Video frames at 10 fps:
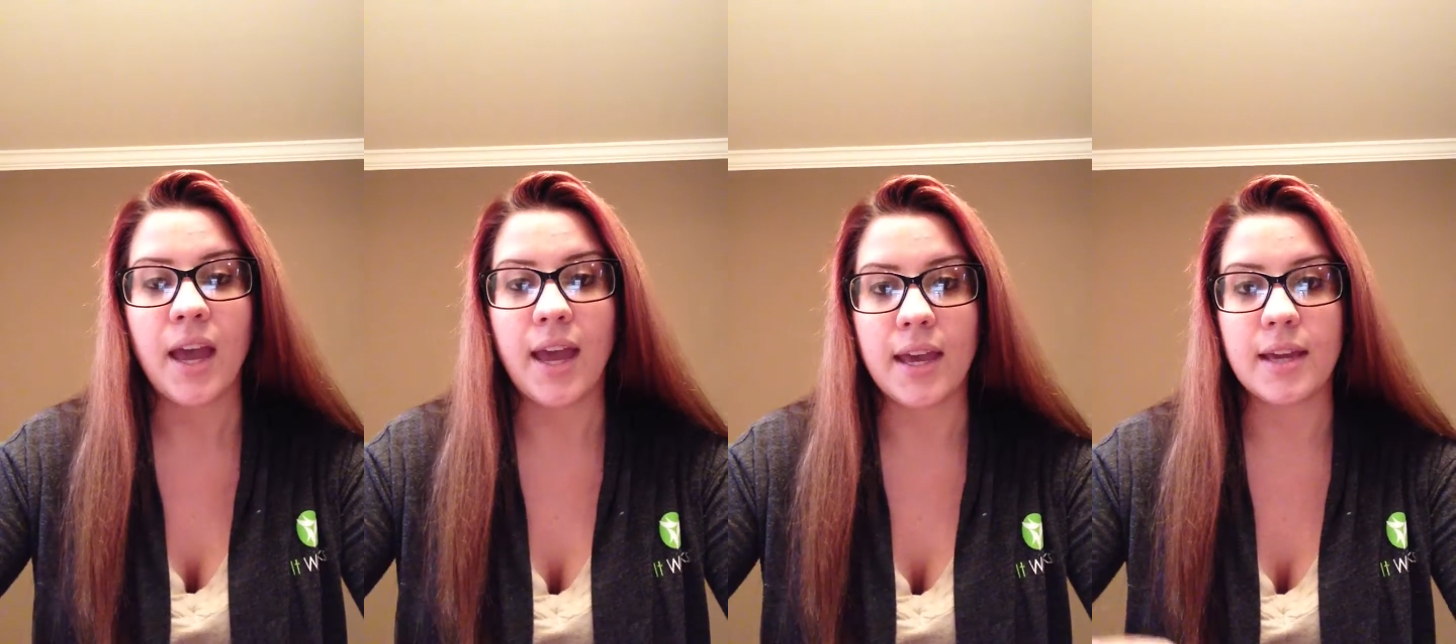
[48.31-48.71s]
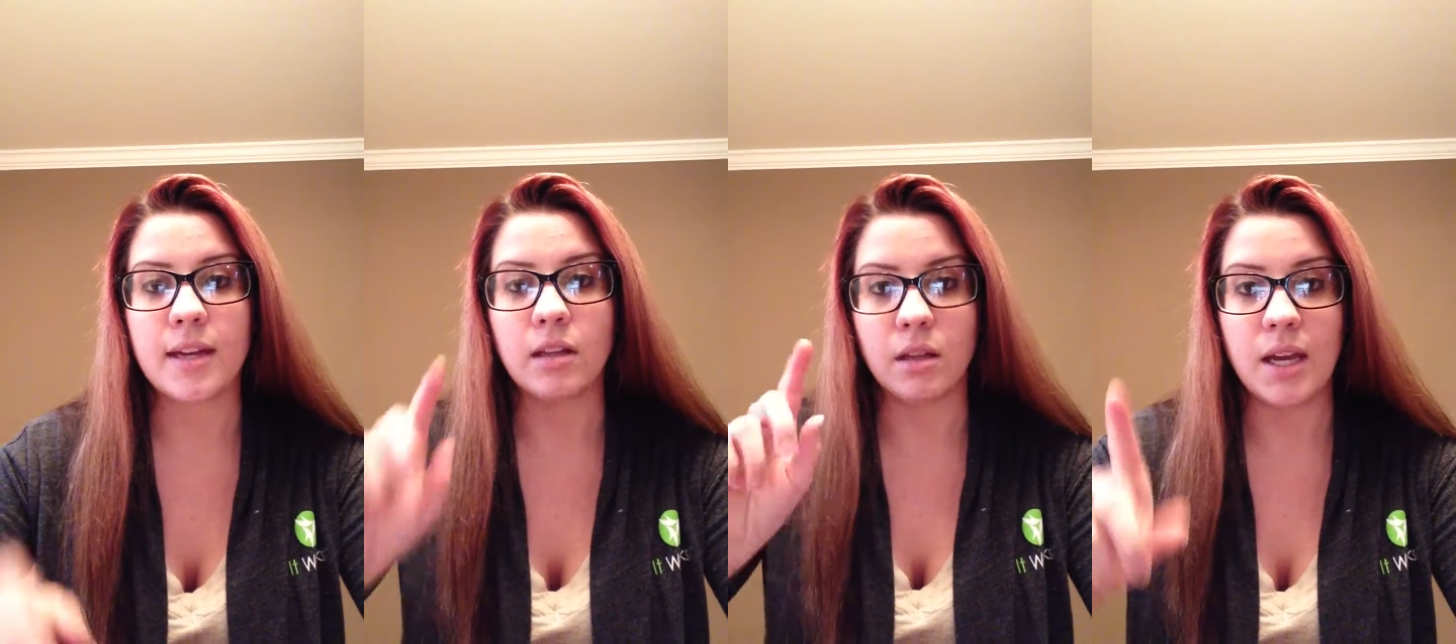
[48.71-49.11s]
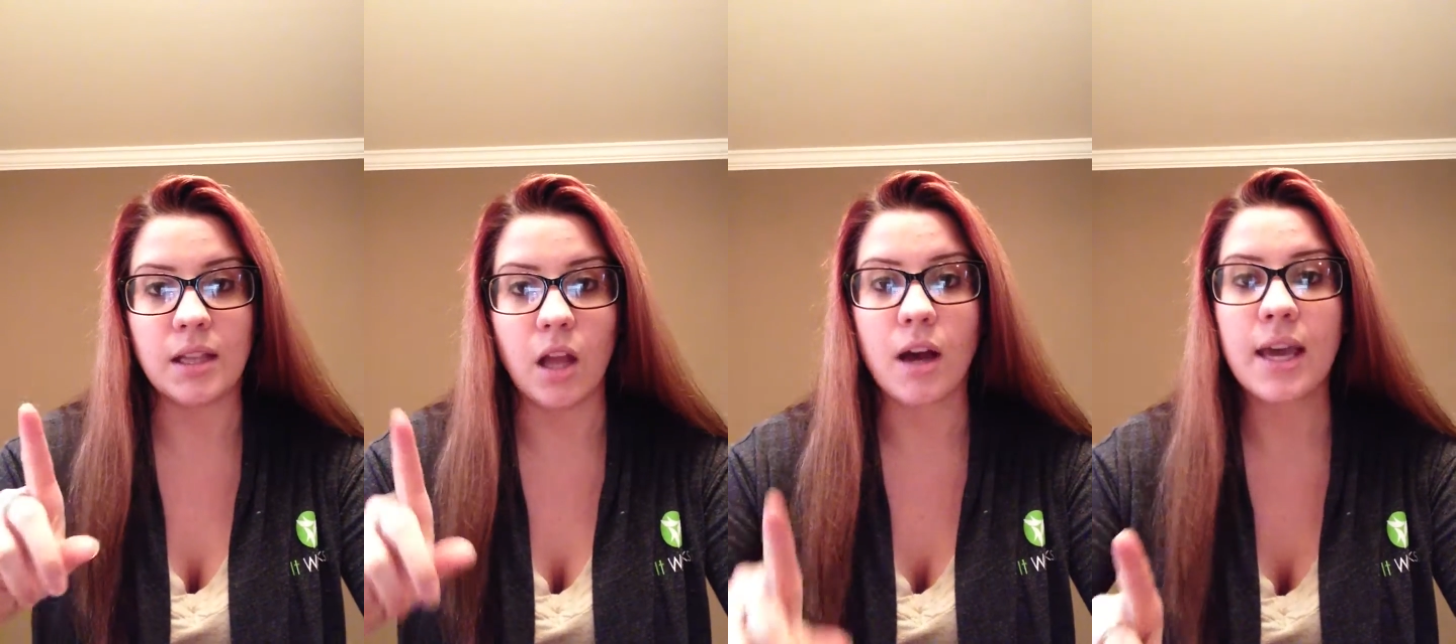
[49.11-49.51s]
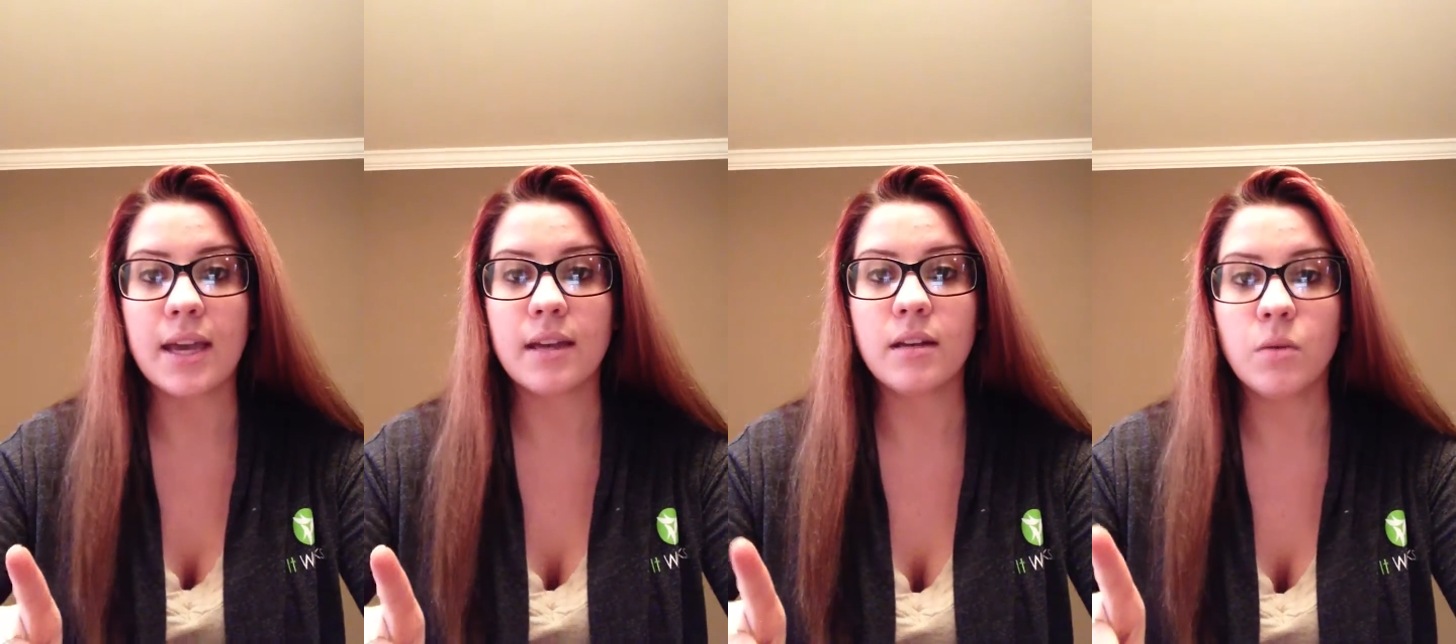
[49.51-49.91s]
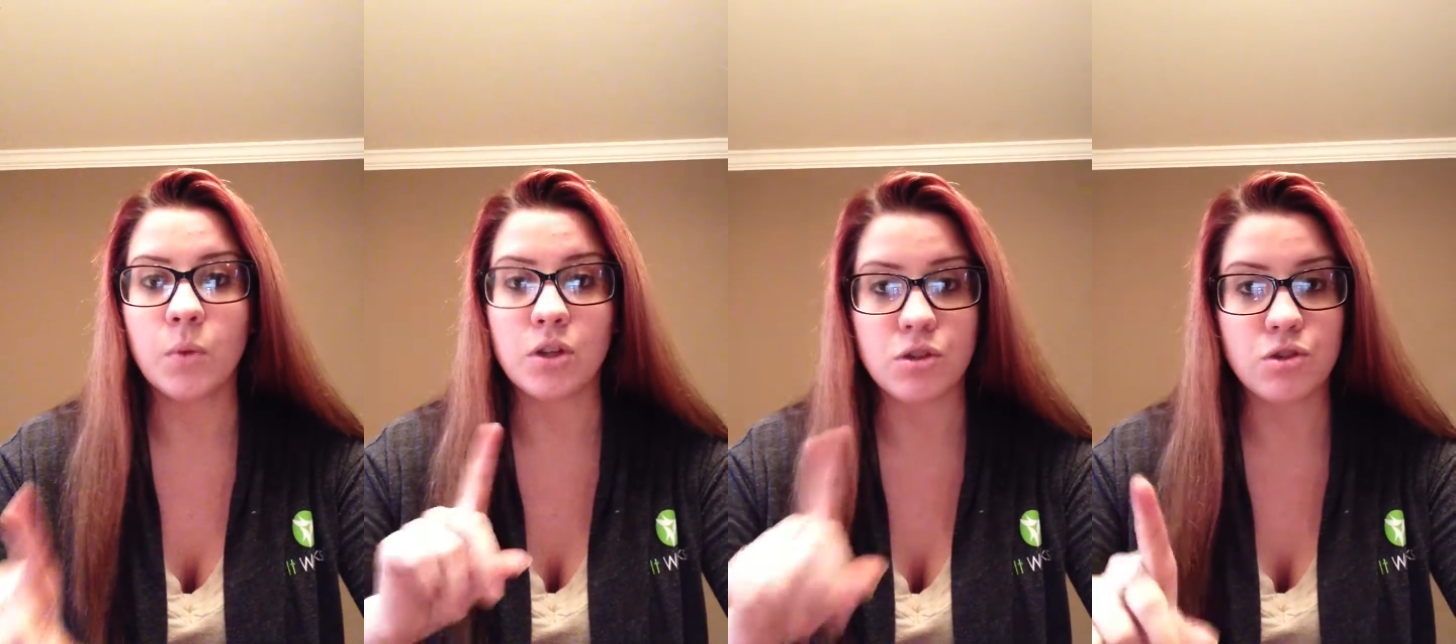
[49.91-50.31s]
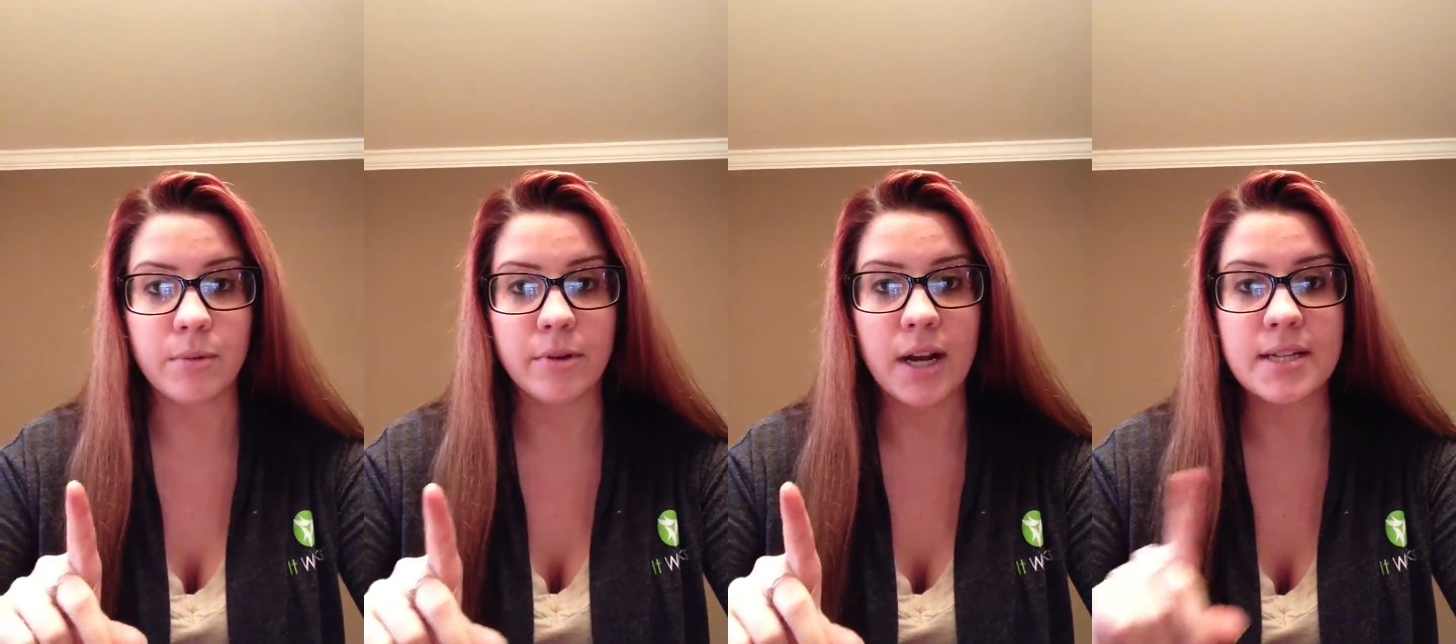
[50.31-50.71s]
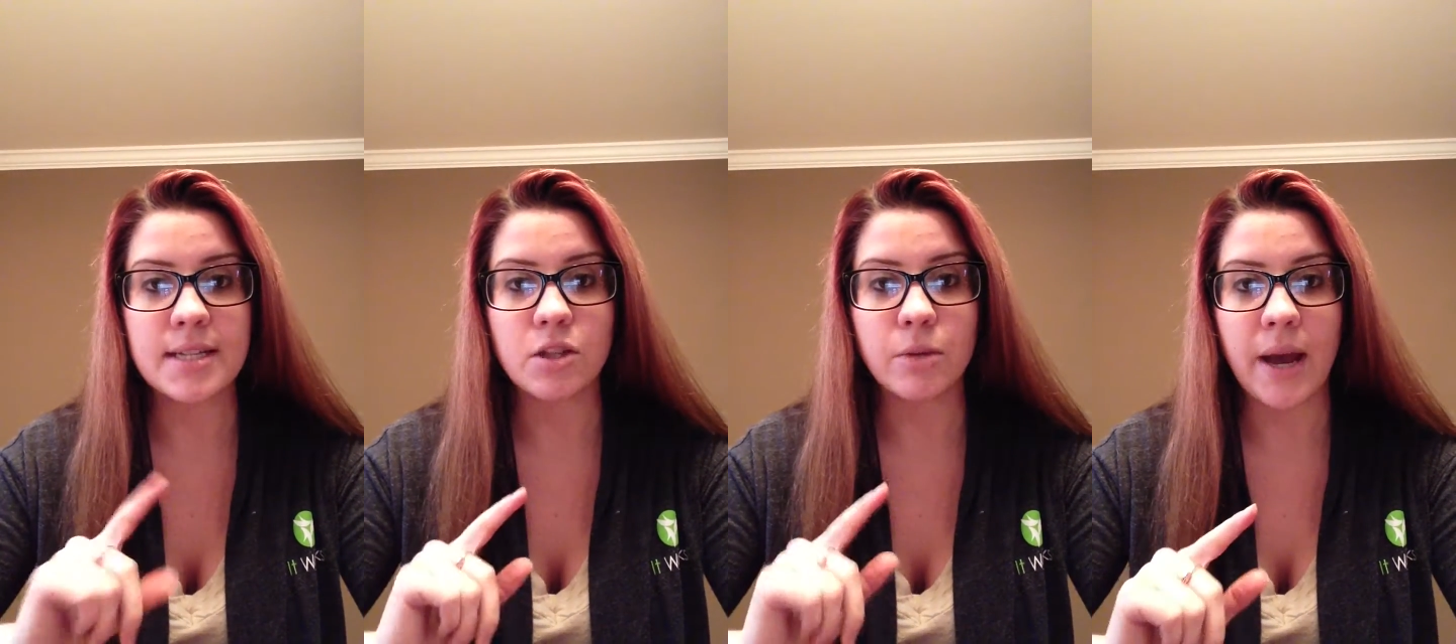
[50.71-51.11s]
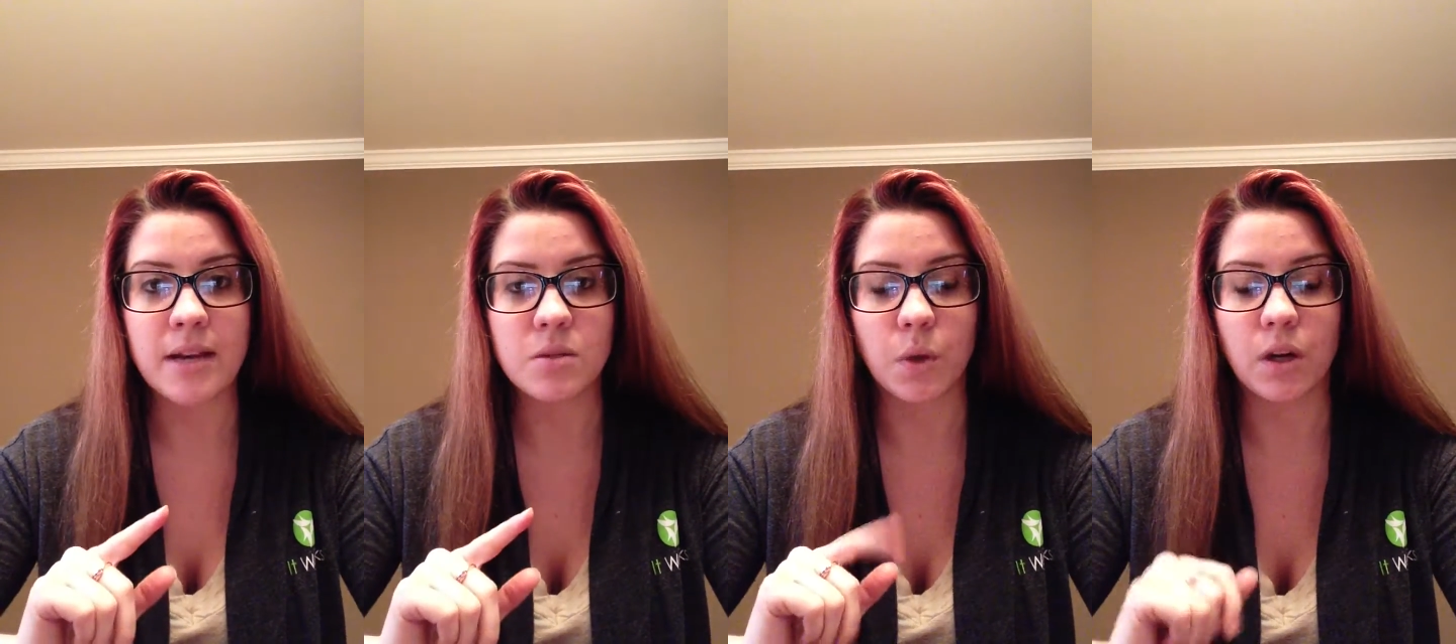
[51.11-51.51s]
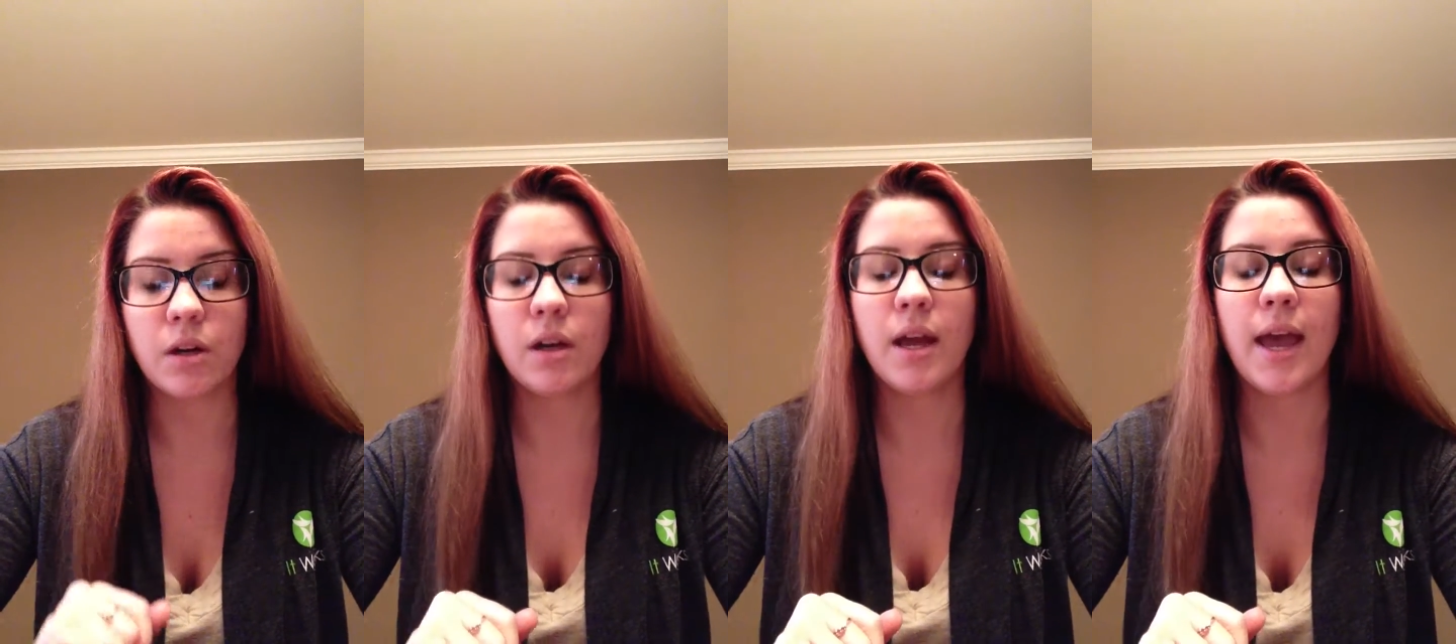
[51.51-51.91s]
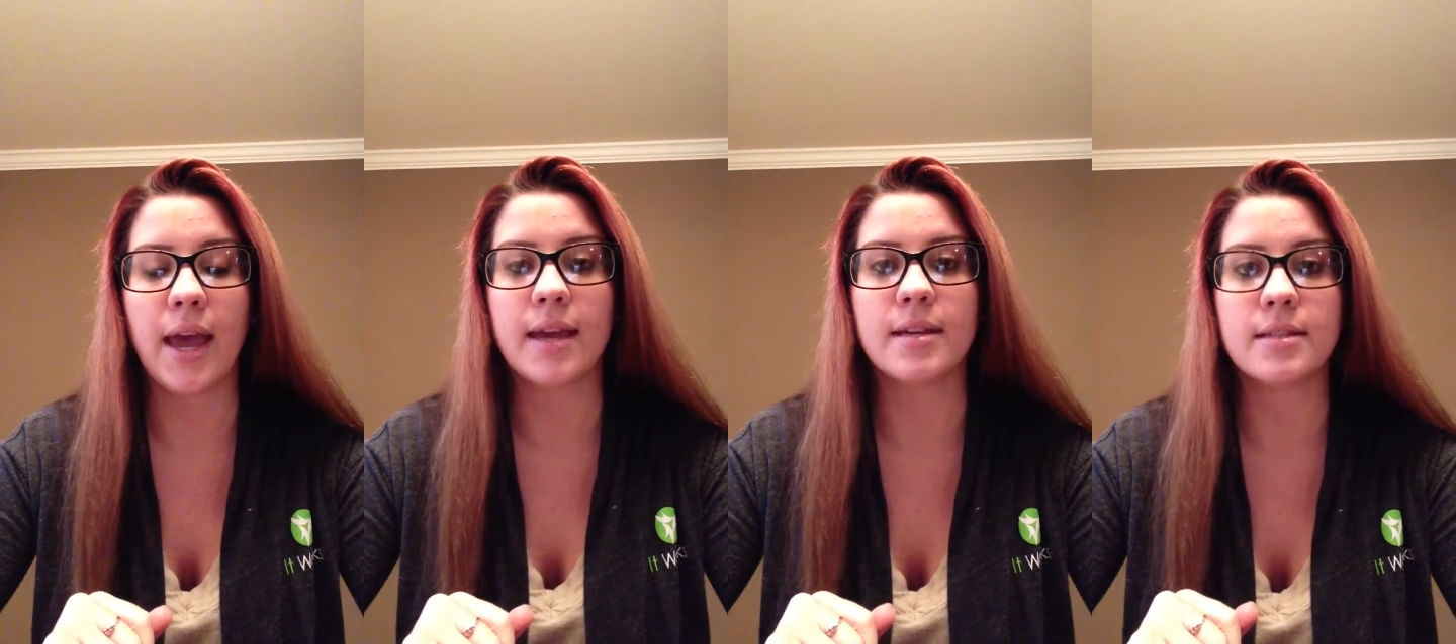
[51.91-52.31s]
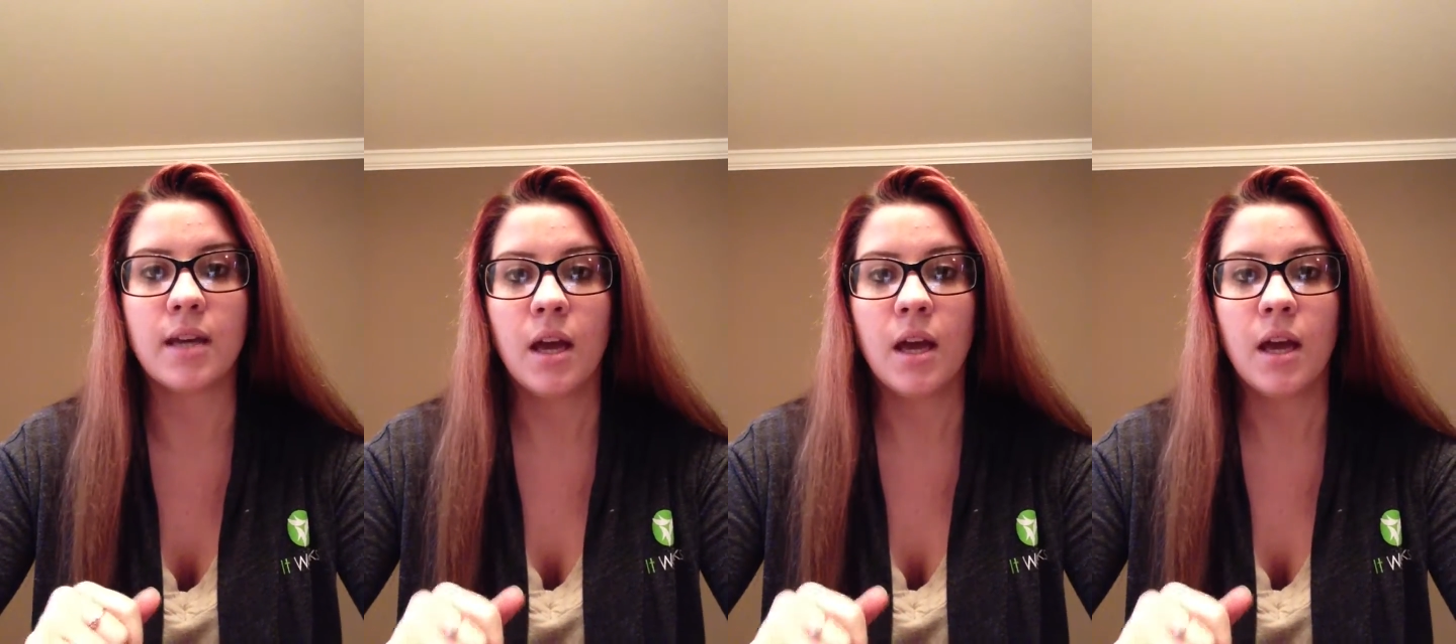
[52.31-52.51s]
and hit log in with your distributor ID and your password and